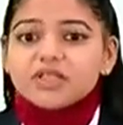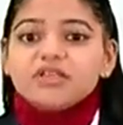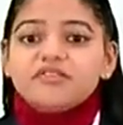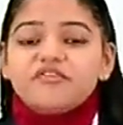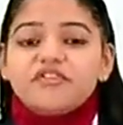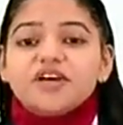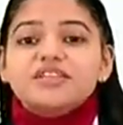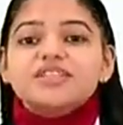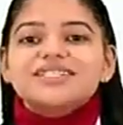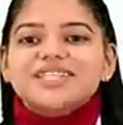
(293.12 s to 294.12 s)
The
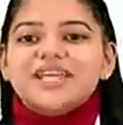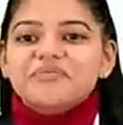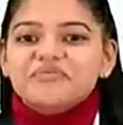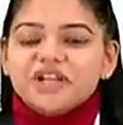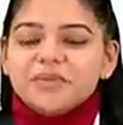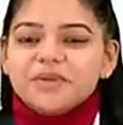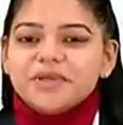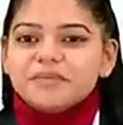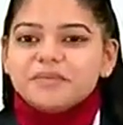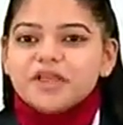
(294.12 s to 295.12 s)
further step will
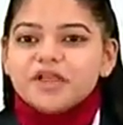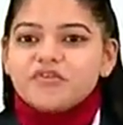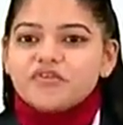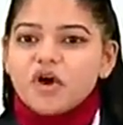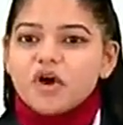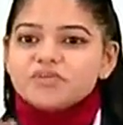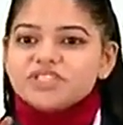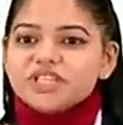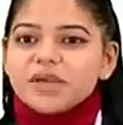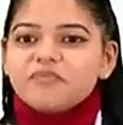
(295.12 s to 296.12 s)
be, from
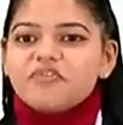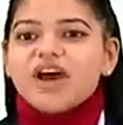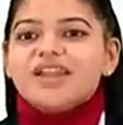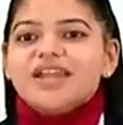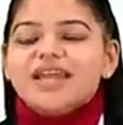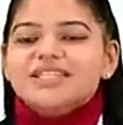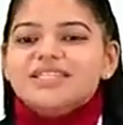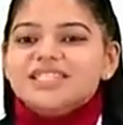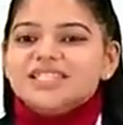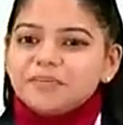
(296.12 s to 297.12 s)
step 1 and
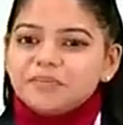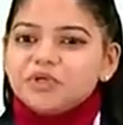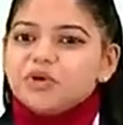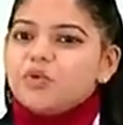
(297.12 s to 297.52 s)
step 2,